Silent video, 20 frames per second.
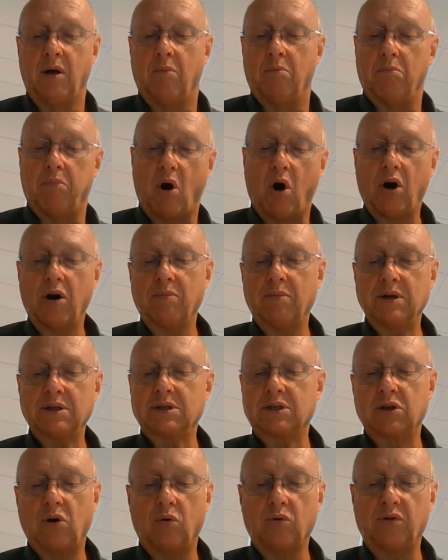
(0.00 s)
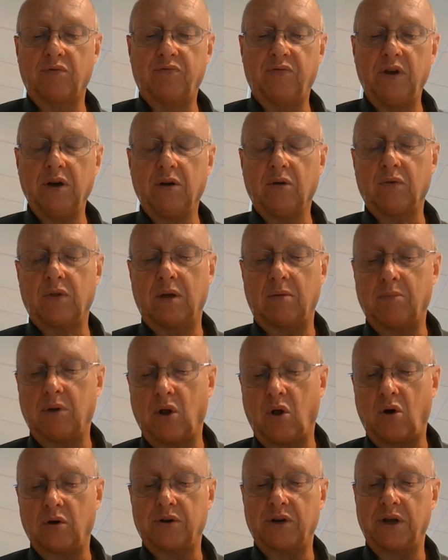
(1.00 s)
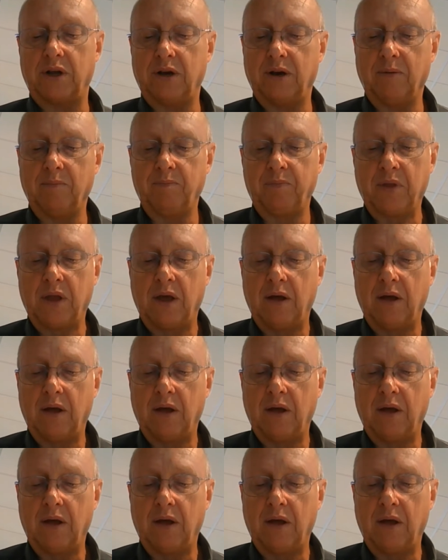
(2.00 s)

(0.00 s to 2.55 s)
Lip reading: Barnabas sold a field that belonged to him,